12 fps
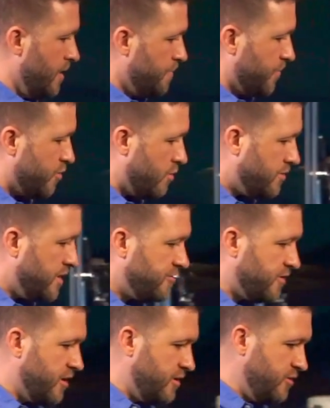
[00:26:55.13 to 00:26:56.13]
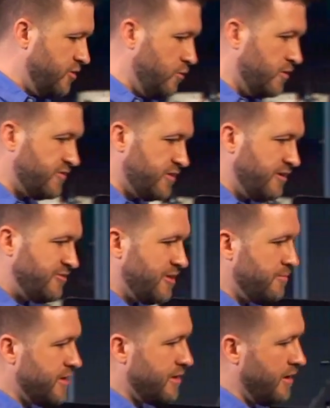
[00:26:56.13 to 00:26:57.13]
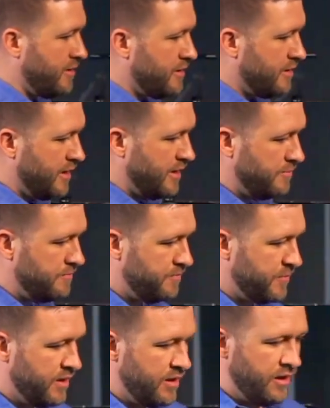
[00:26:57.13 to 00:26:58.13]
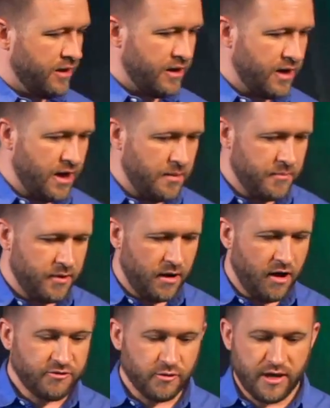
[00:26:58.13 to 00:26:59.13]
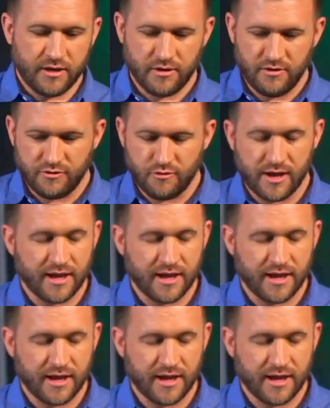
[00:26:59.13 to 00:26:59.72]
Three things he couldn't do was touch something unclean. Um, also, he couldn't drink